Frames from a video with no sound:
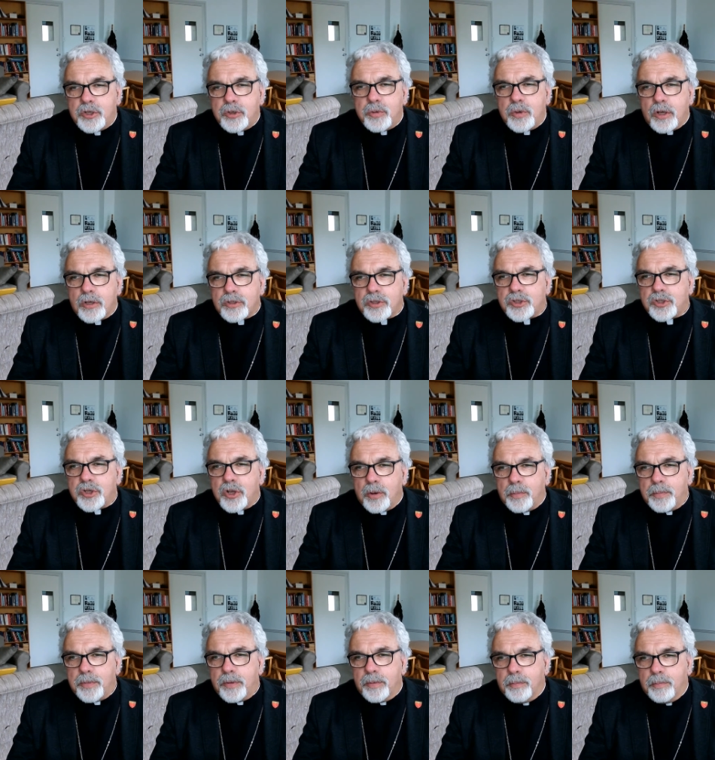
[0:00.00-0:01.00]
Do not
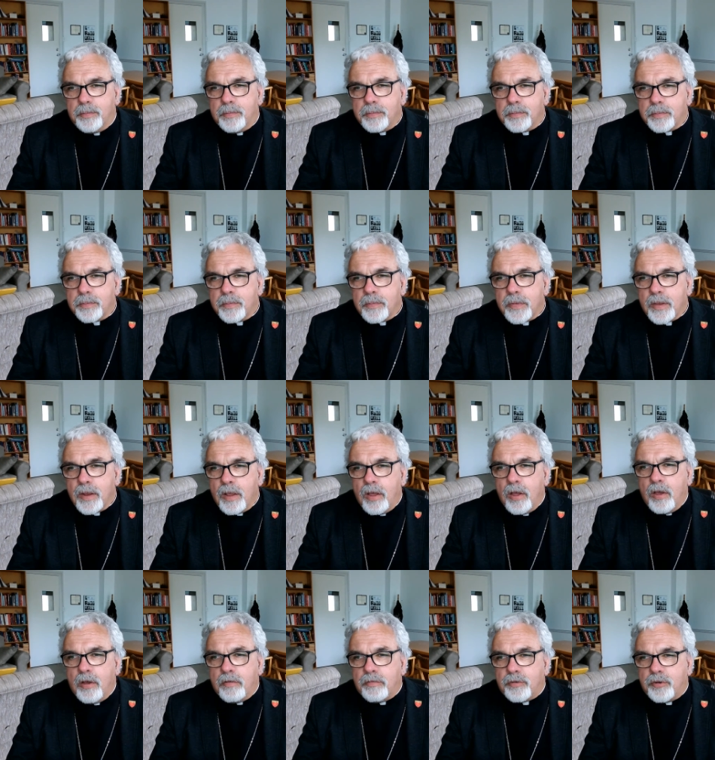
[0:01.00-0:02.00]
stop them,
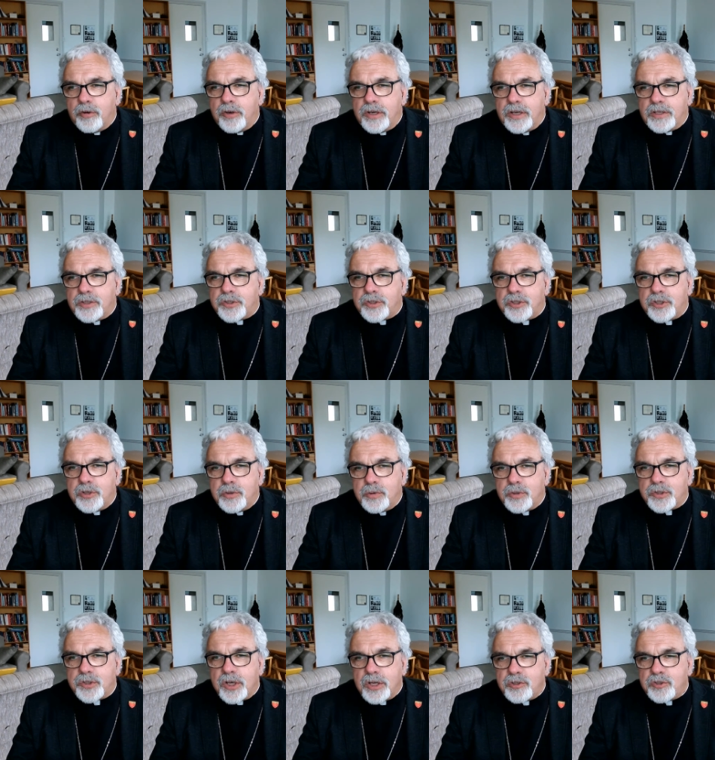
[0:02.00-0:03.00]
for it is
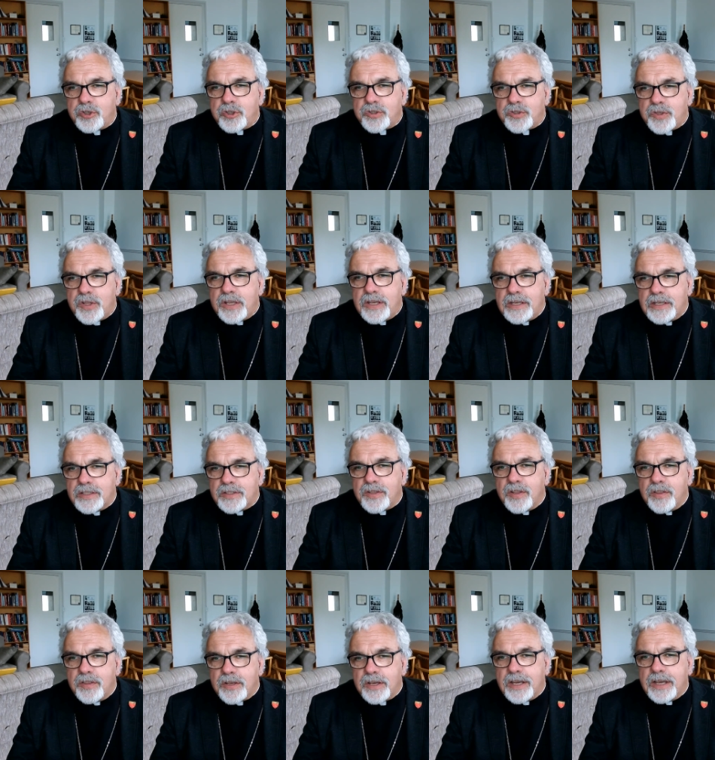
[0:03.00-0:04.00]
to such as
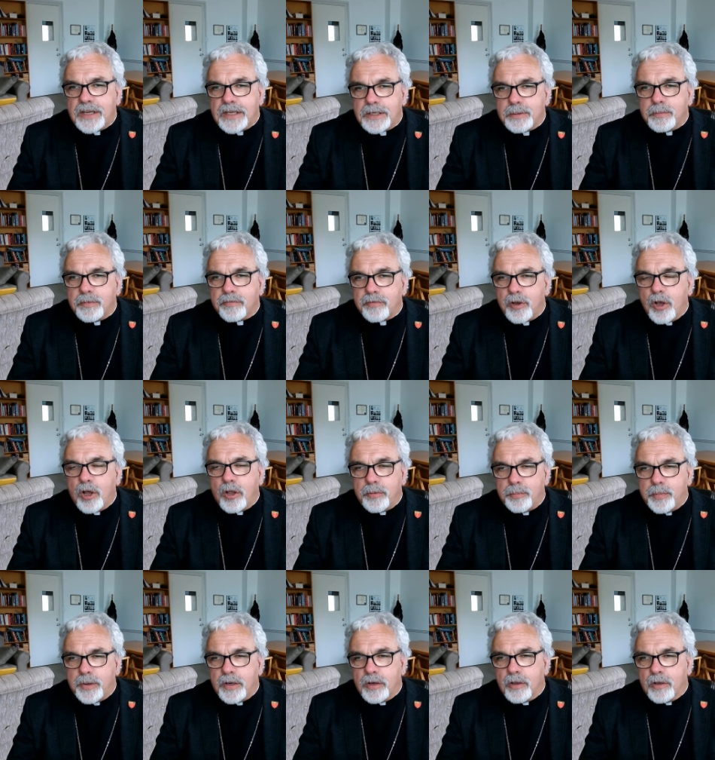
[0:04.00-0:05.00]
these that the kingdom of
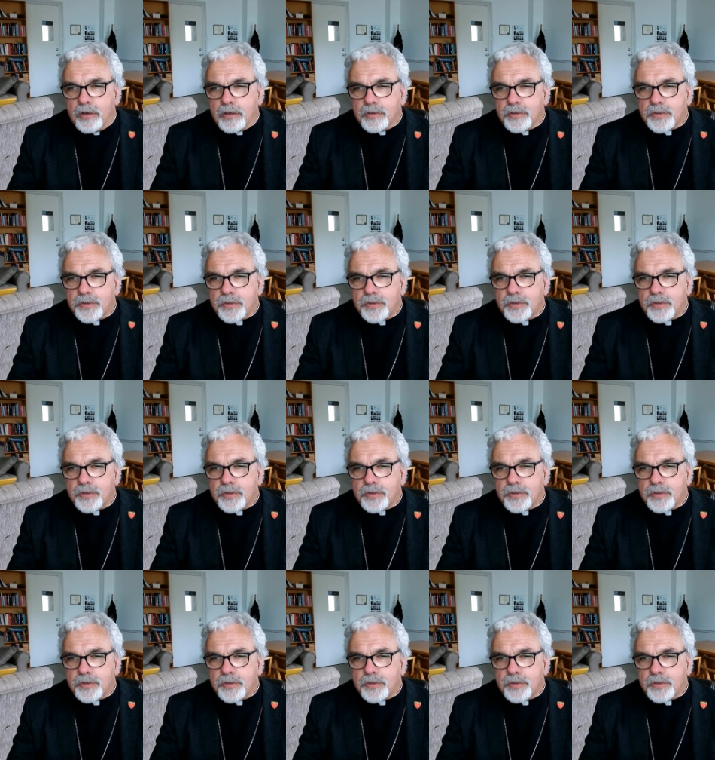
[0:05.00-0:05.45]
God belongs.